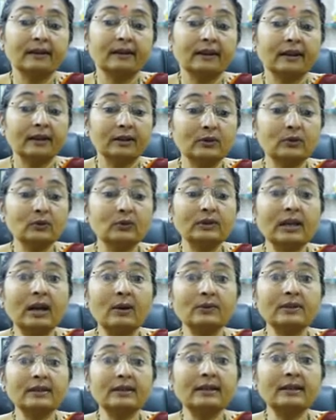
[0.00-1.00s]
In
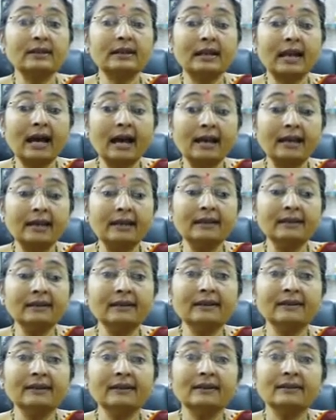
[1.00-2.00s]
2009,
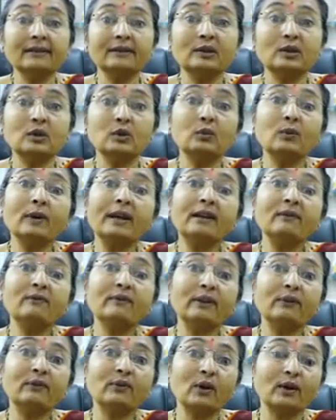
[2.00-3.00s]
12
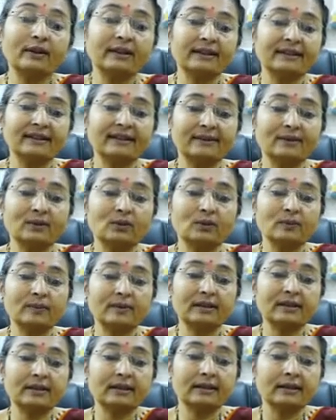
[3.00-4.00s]
nephrotic
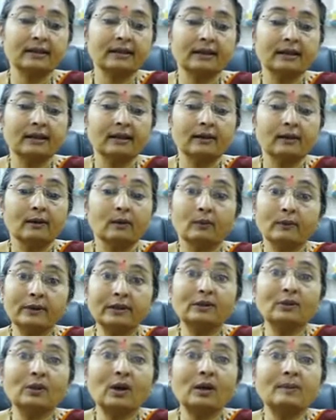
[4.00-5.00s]
syndromes
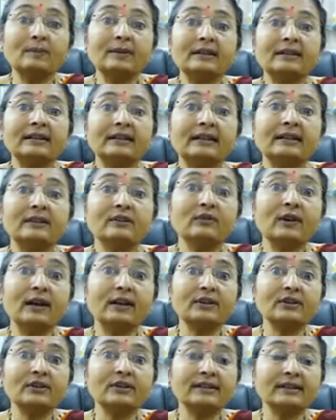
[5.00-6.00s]
with normal renal
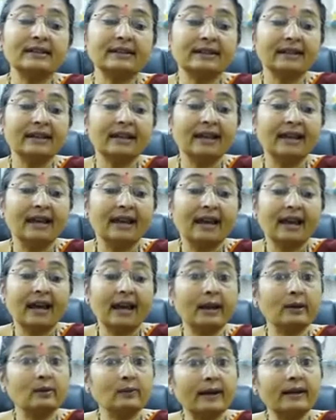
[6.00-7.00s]
functions
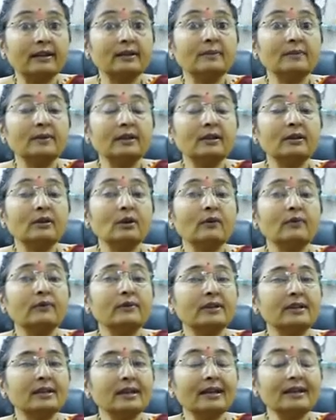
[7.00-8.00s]
had vitamin D of
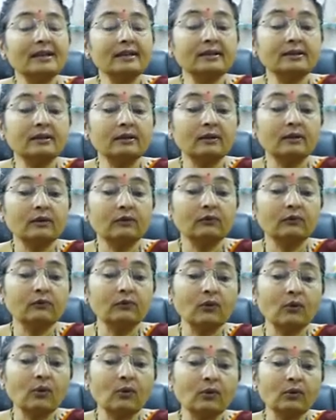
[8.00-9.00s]
just
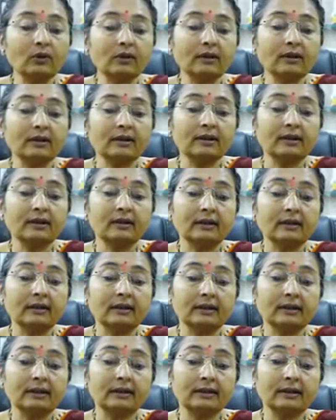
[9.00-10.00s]
4
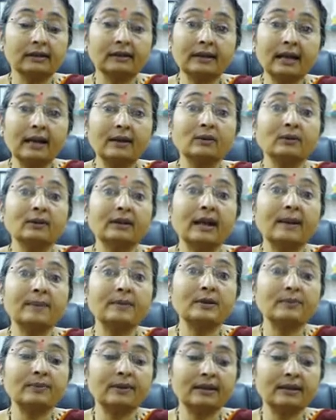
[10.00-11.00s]

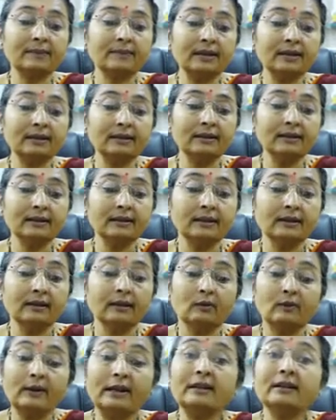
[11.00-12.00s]
nanograms per ml,
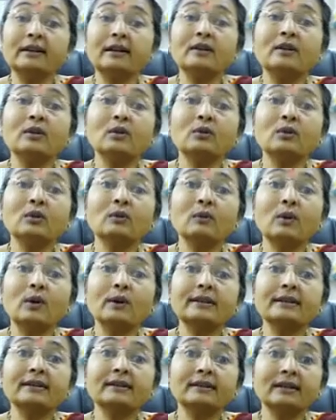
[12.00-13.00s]
while control
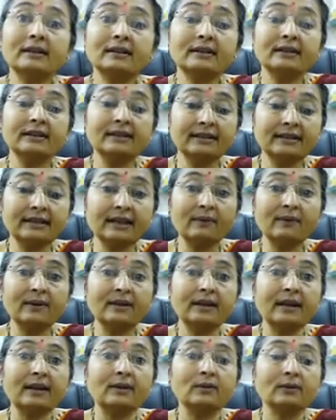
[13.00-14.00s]
was
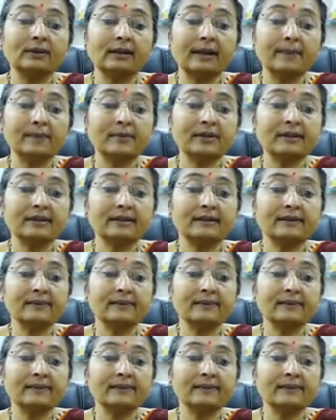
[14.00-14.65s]
37 nanograms.